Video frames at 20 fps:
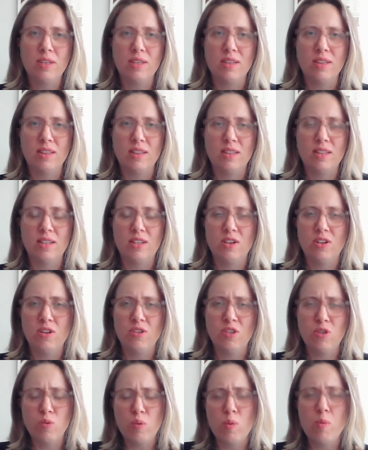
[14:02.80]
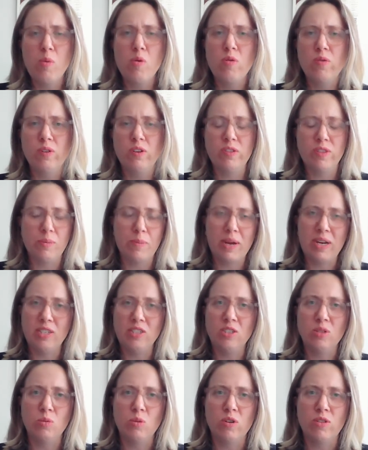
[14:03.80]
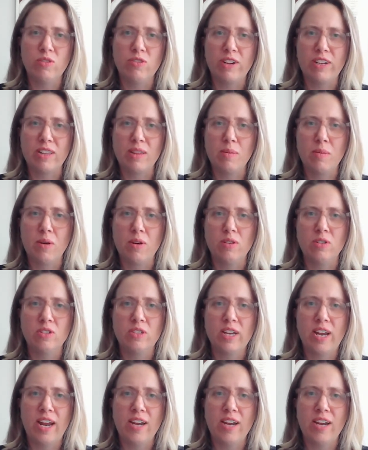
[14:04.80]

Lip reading: that the removal of the pension would affect the most?